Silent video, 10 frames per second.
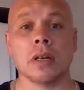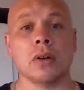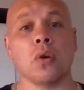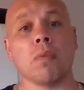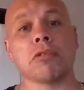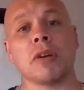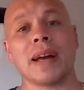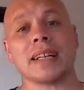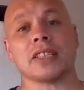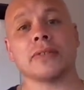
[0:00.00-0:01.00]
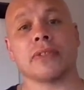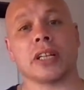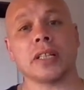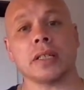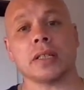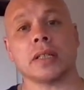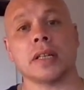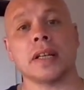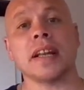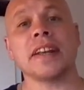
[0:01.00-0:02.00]
Or proactively,
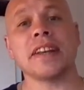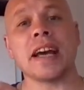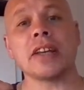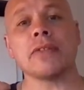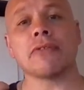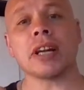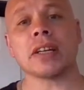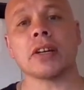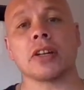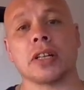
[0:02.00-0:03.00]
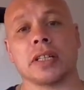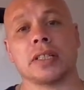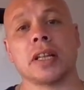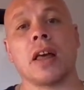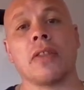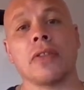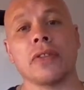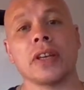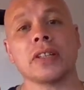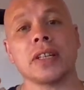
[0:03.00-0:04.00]
now you've recognised that
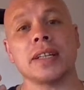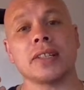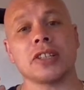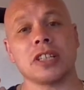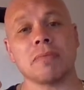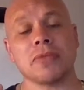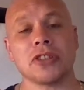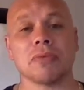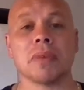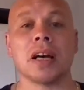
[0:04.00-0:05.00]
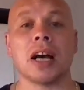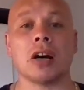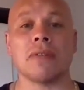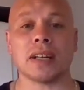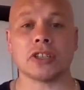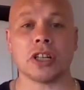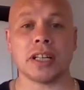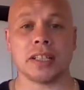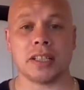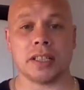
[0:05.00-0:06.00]
this is a symptom of
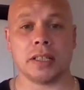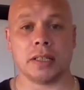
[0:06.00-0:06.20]
anxiety.